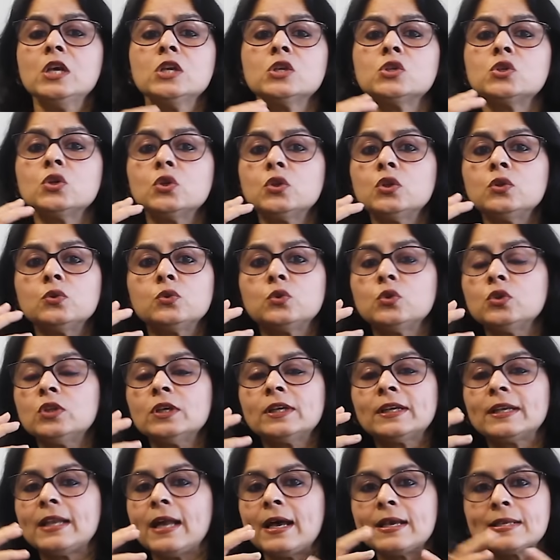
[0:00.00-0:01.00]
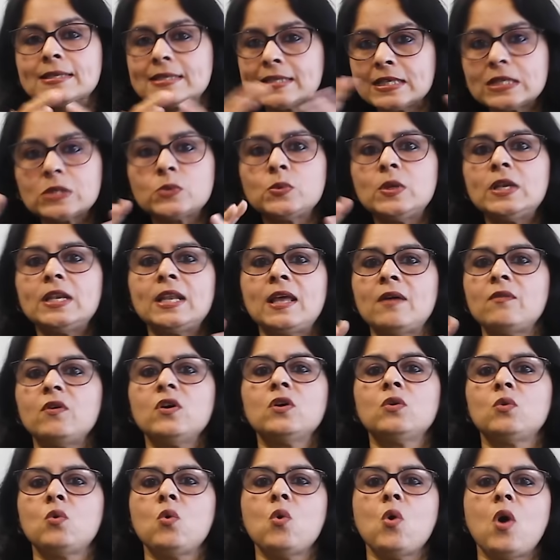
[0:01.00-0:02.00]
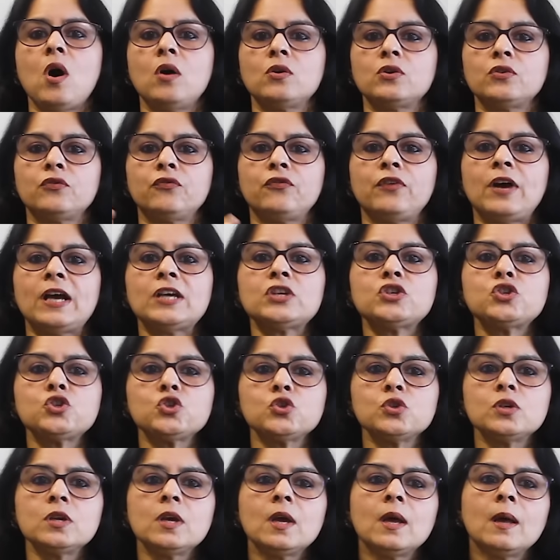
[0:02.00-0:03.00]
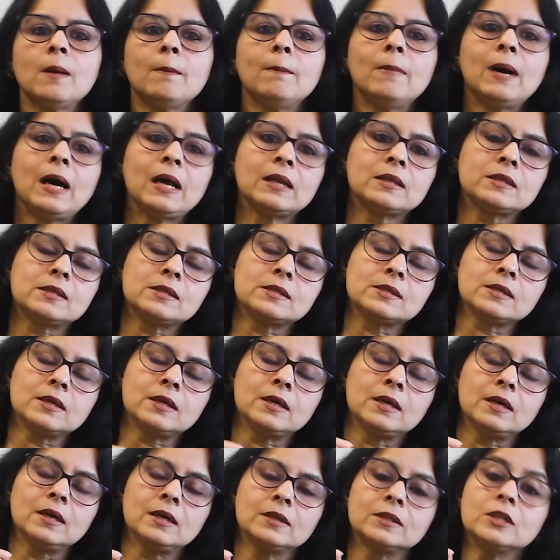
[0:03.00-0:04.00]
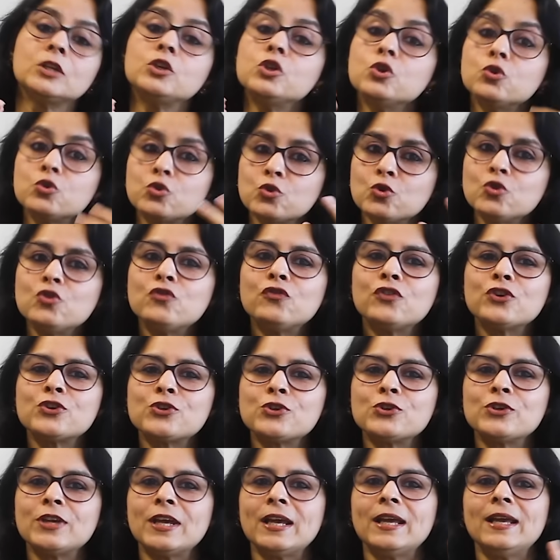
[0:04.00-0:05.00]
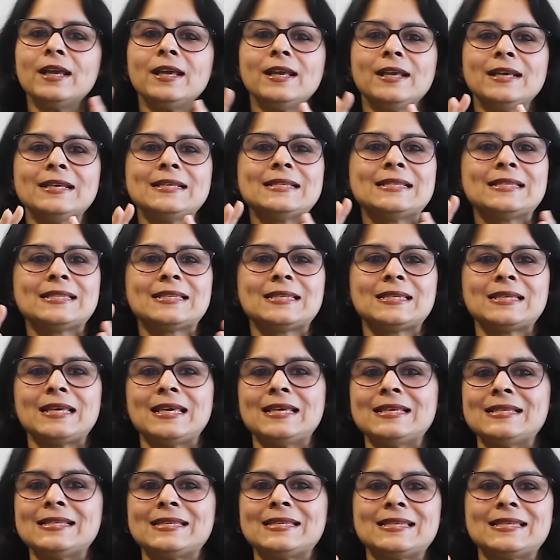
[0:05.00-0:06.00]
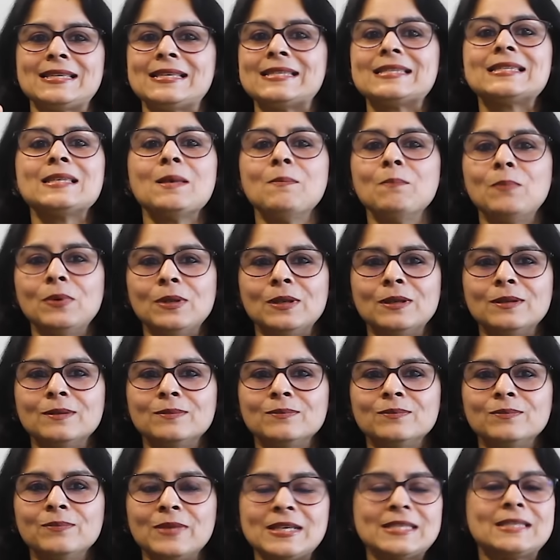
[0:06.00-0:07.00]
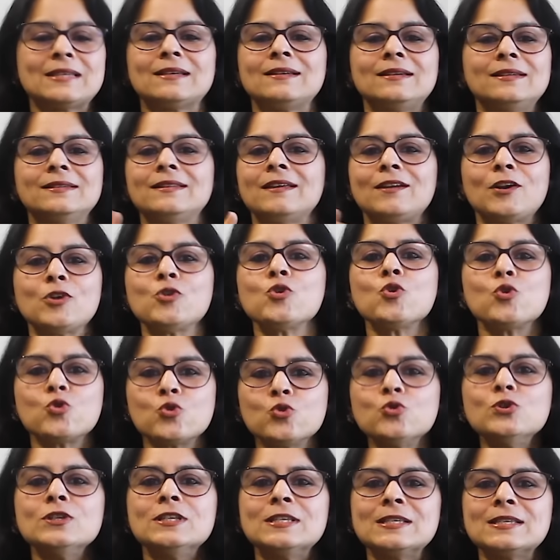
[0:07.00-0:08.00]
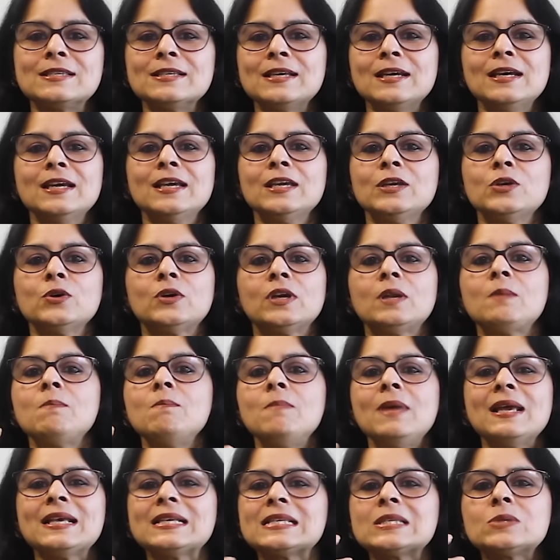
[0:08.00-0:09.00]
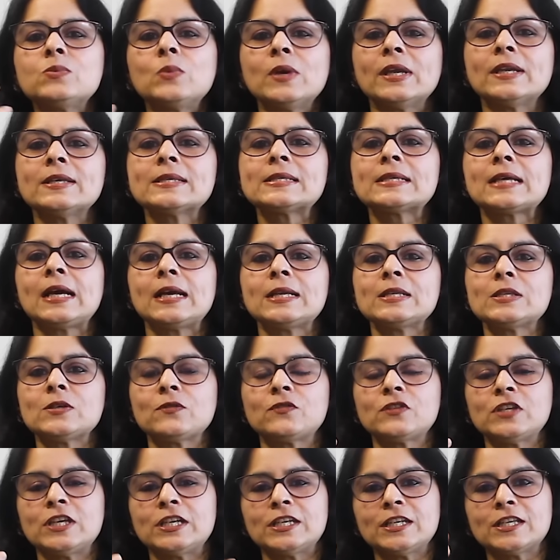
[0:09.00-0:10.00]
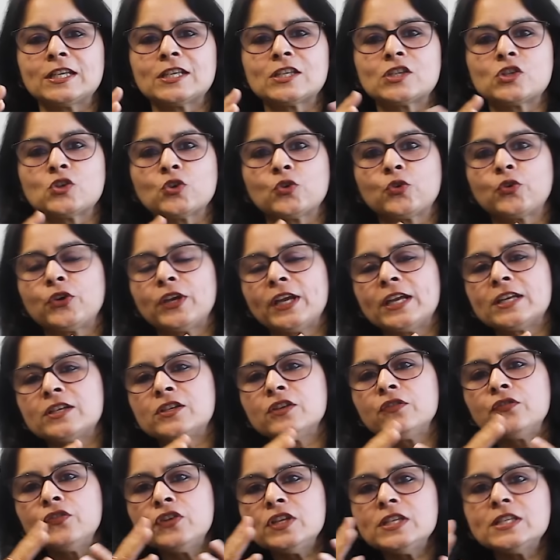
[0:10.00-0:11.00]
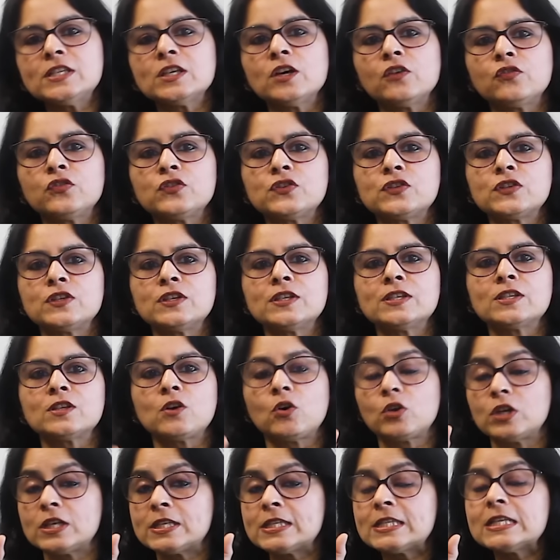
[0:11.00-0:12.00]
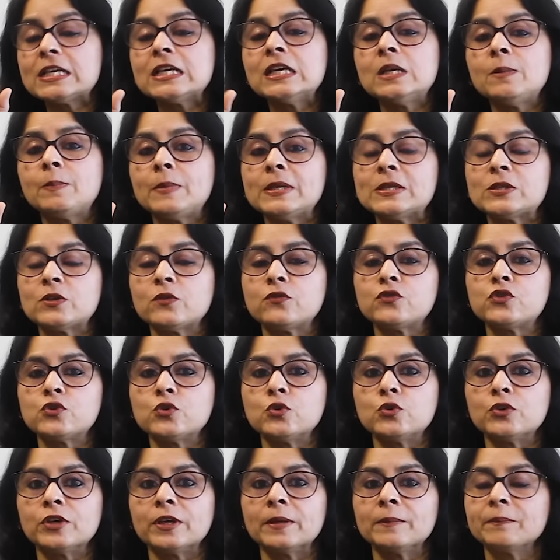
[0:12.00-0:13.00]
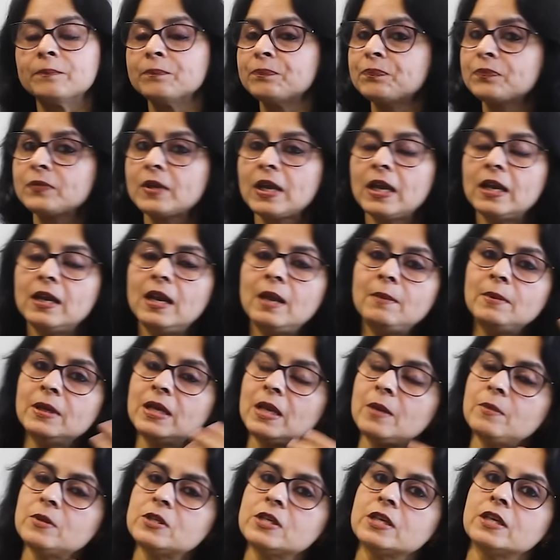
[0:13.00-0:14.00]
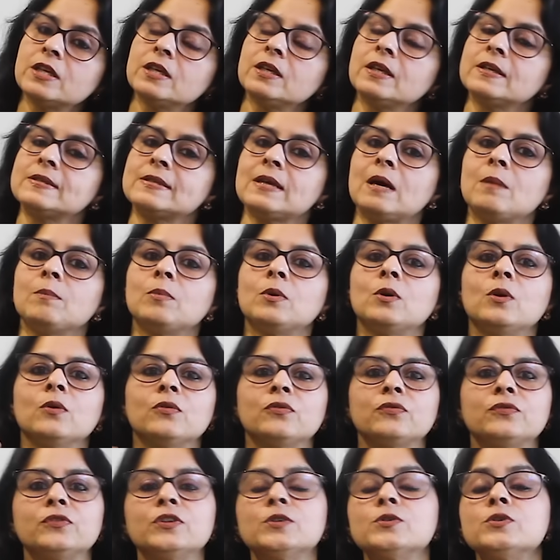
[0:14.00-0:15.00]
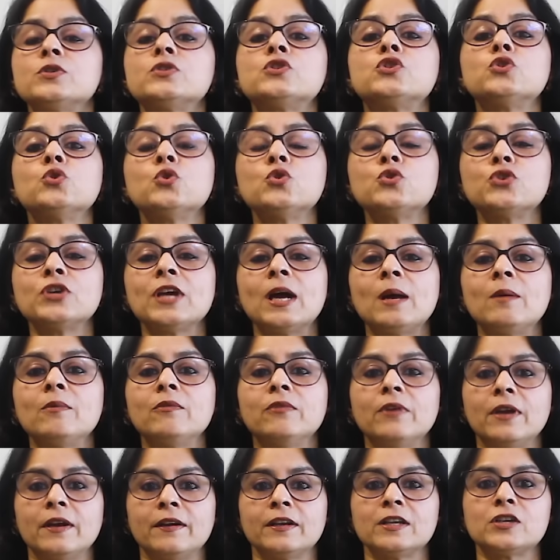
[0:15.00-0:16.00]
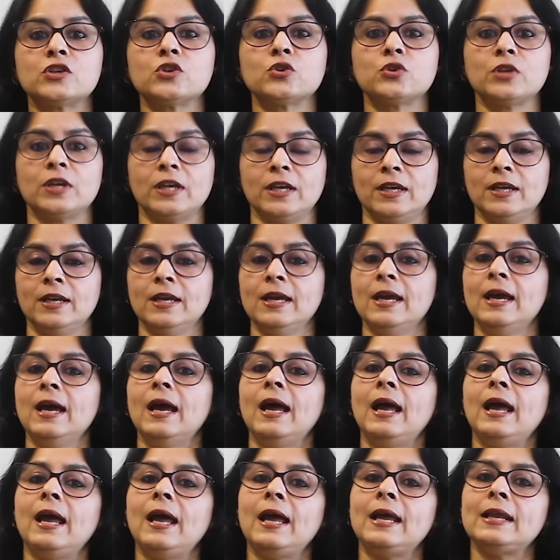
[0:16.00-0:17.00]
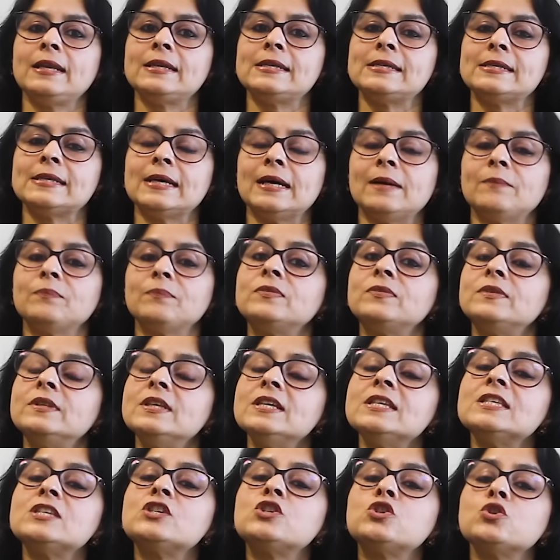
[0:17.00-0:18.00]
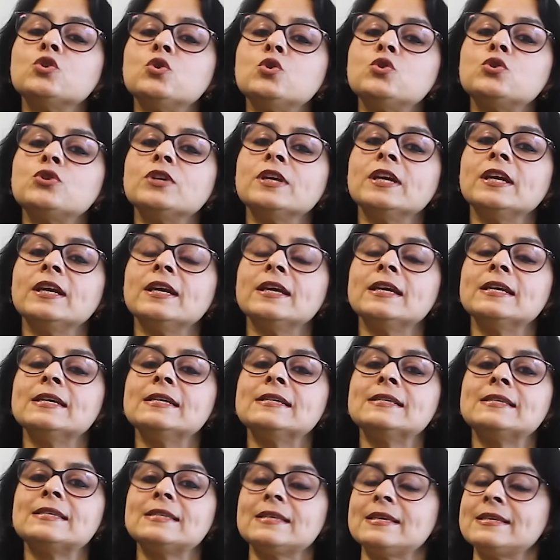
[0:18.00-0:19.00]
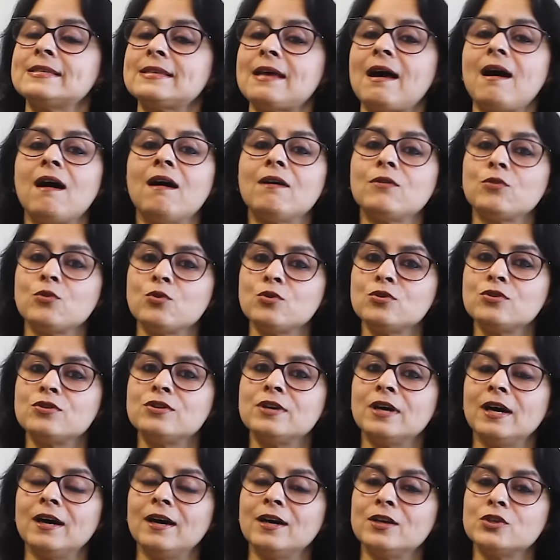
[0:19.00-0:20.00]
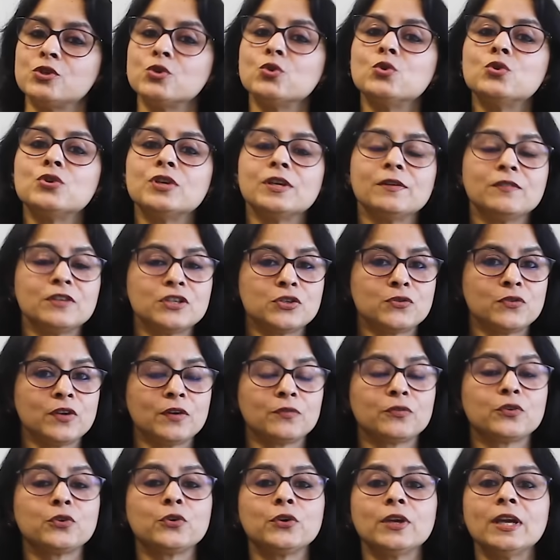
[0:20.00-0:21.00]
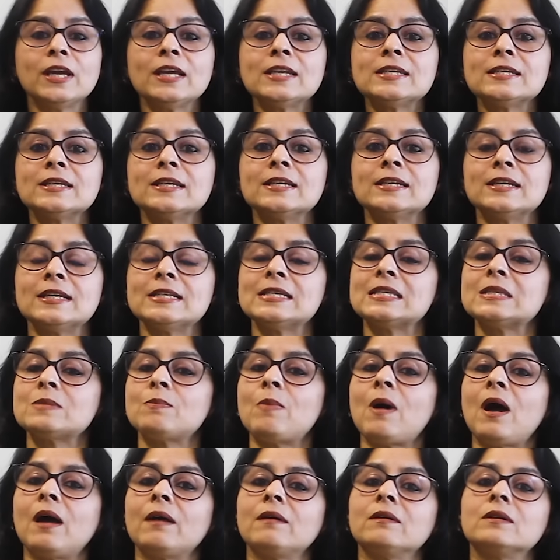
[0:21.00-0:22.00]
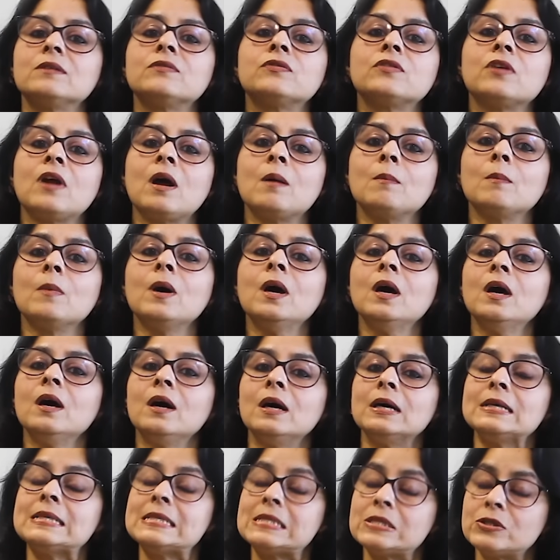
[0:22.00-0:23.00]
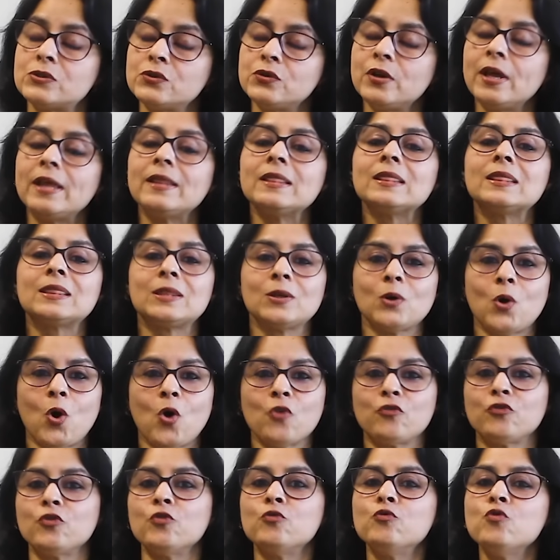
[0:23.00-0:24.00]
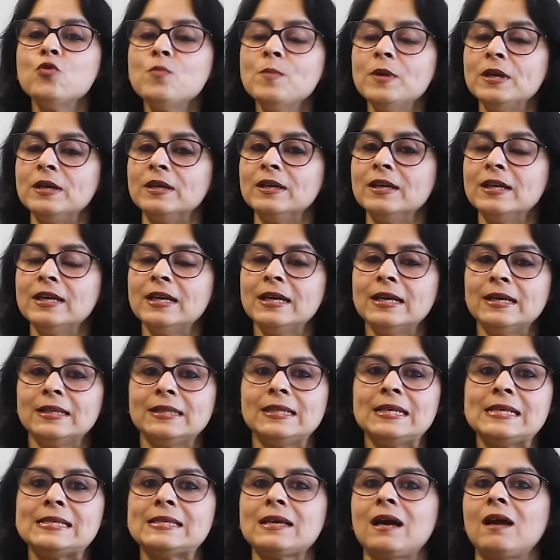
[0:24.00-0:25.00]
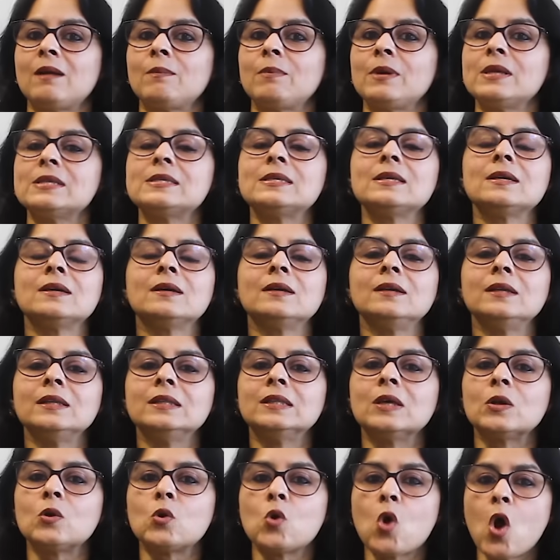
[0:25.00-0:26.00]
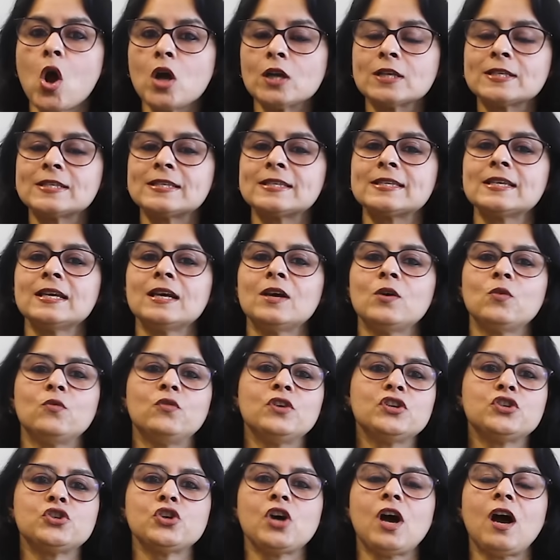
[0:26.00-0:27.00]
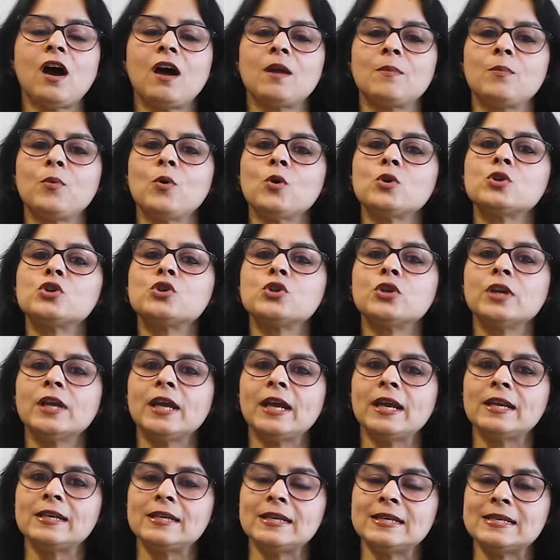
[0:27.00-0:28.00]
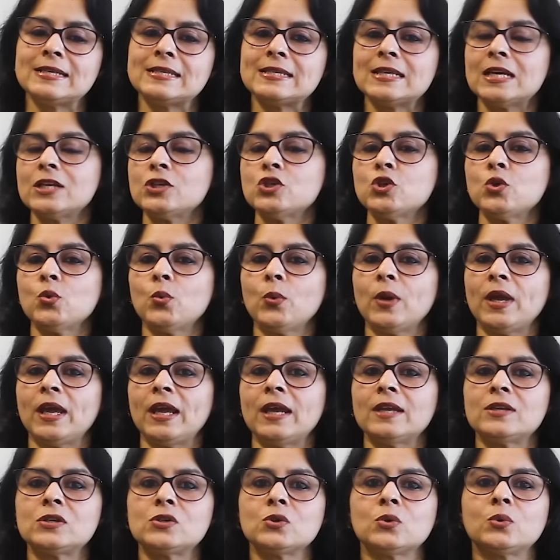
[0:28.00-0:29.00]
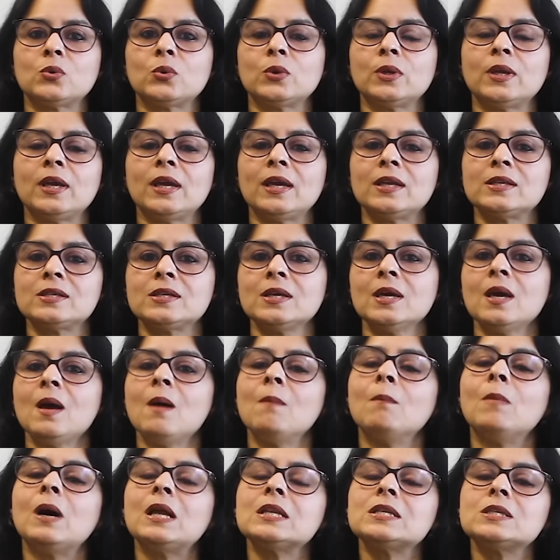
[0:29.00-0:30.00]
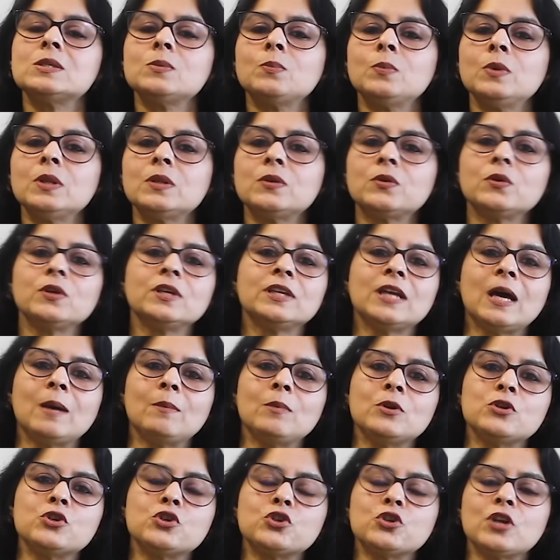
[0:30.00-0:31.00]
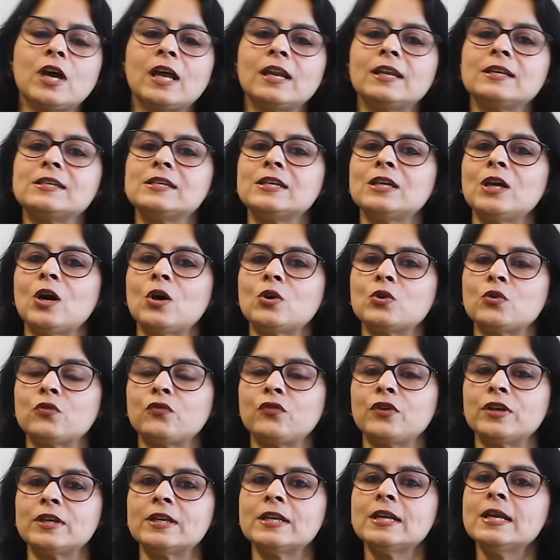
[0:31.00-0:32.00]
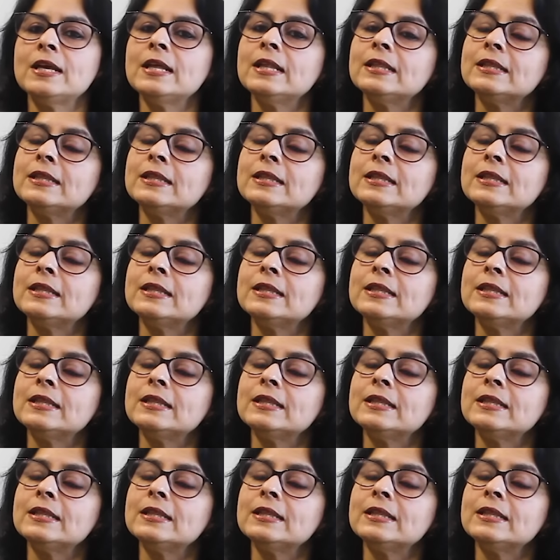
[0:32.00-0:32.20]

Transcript: So though the classics will never go out of fashion, but the new rule for today is simple. Basically, there are no rules. You can mix various kinds of settings to create different surfaces on a single piece of jewelry. Let me take an example of the jewelry I'm wearing today. And this jewelry is our own jewelry which we have created, inspired from strength of a woman. These are basically the rocks which are portrayed in such a way to create multiple 3-dimensionality out of it.